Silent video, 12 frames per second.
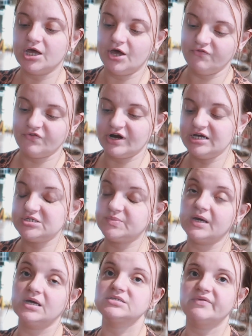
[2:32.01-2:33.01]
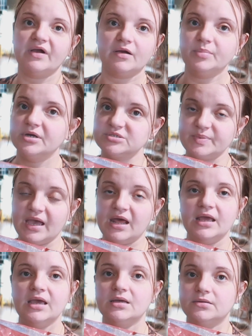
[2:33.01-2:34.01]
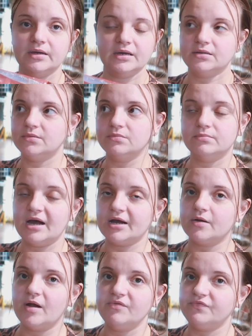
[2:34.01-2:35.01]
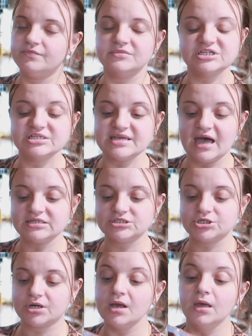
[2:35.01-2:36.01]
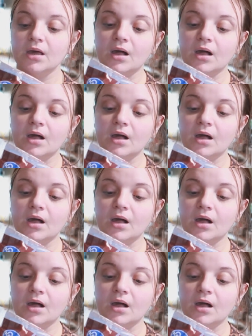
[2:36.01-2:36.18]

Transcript: Cover it, because if you ever put spaghetti in the microwave, disaster.